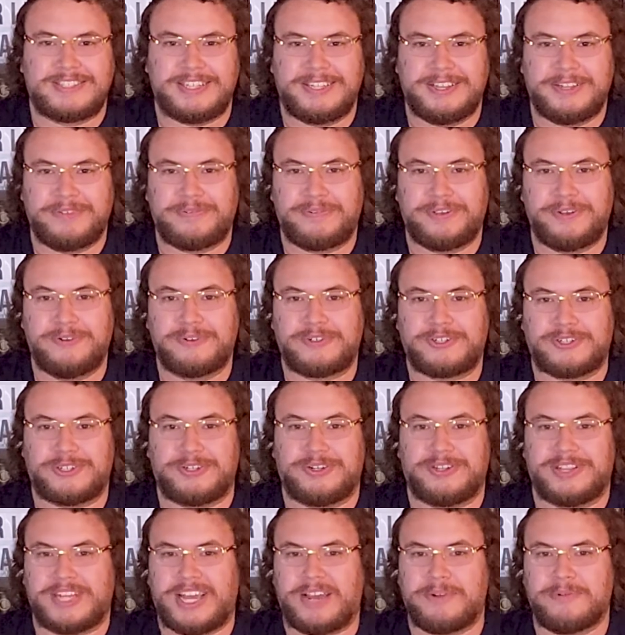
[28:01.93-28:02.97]
in the
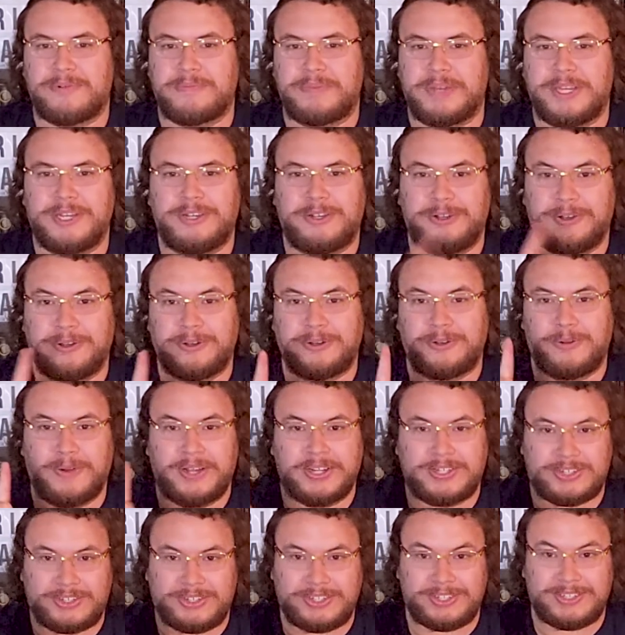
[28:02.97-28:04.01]
future. That would be a good
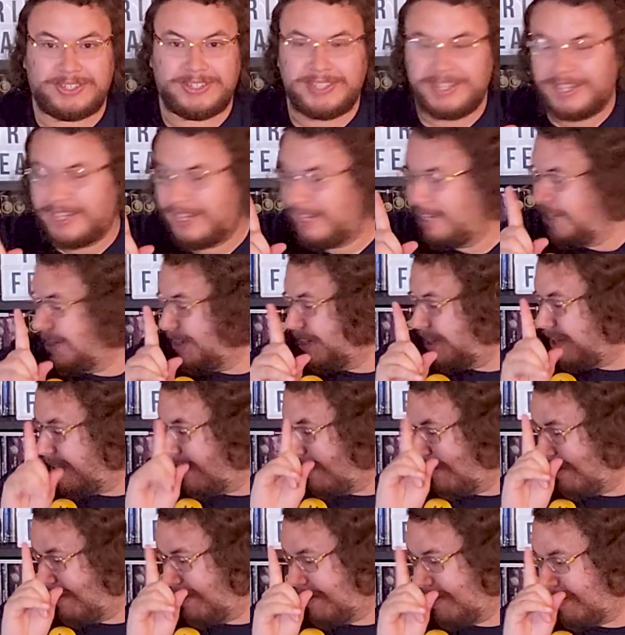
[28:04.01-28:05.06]
question.
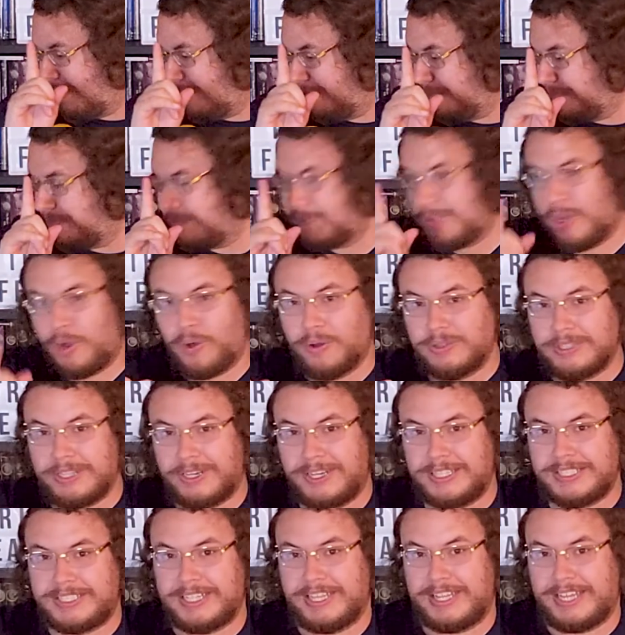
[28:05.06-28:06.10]
Hold
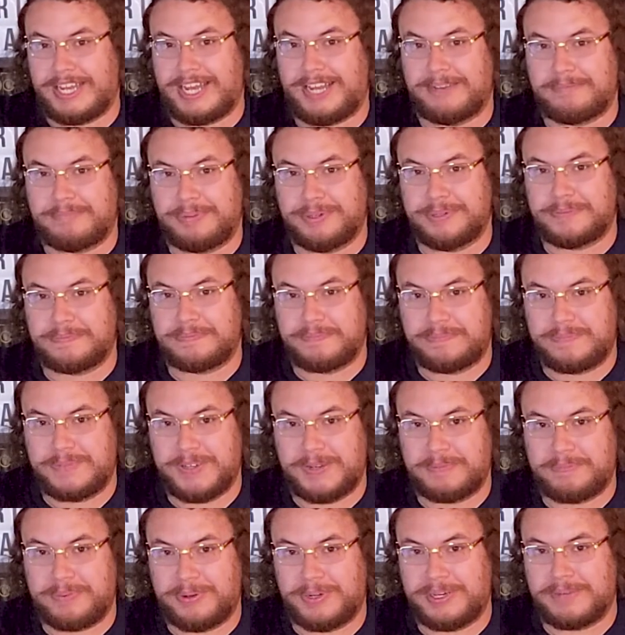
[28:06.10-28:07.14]
on to that.
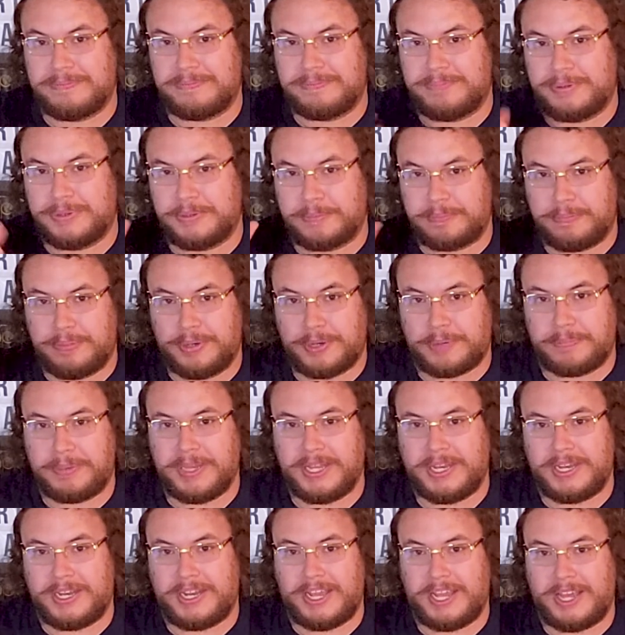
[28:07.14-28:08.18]
Put a
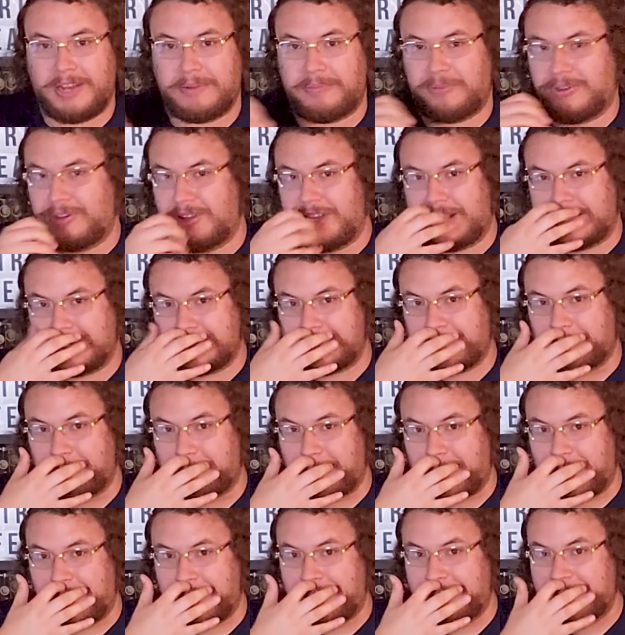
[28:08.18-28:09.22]
pin in Hannibal Lecter,
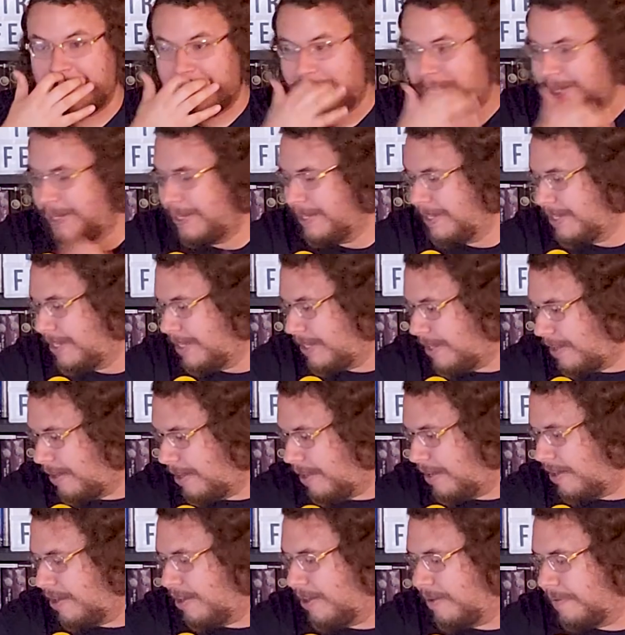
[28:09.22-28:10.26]
man.
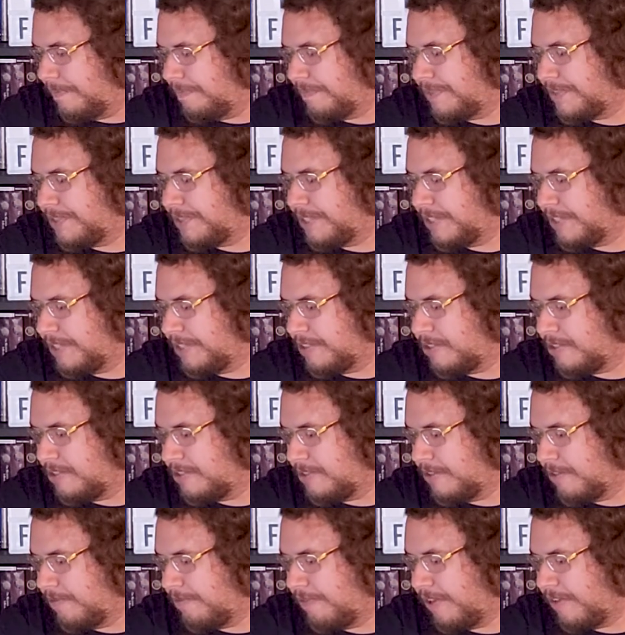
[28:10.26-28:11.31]

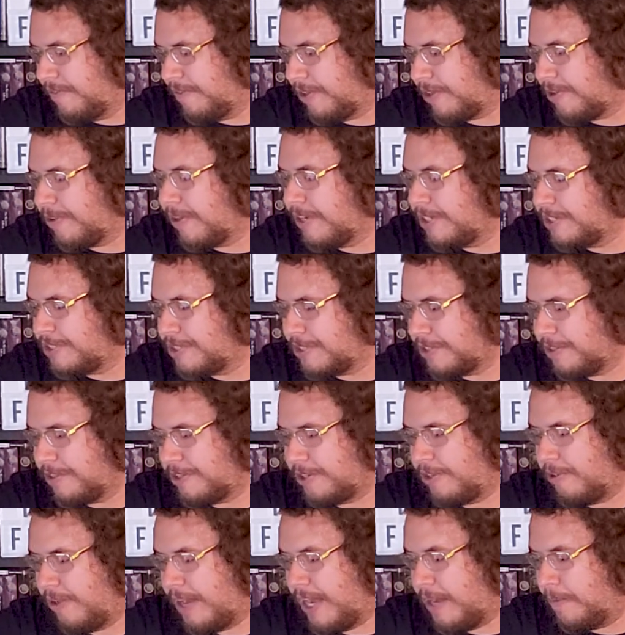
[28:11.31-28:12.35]
Says favorite creature, the
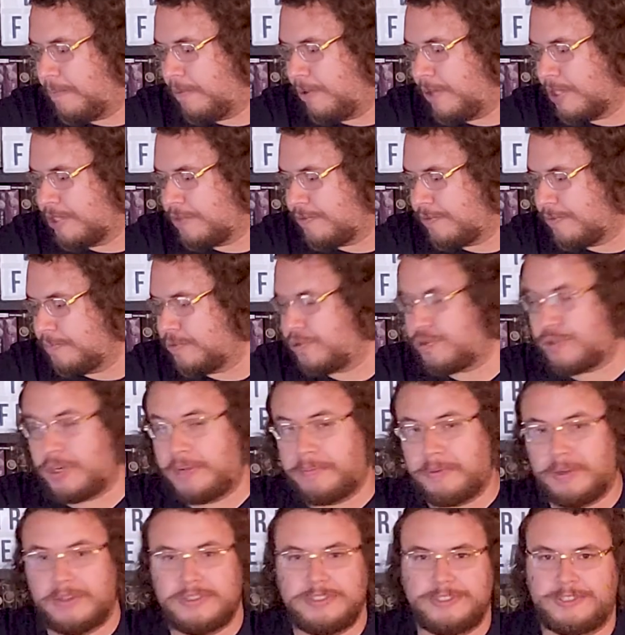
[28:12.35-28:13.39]
Graboids from
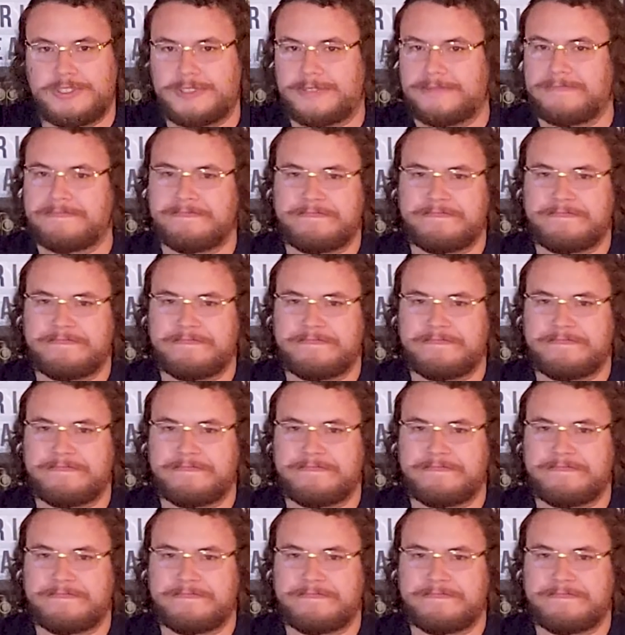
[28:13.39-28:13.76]
Tremors.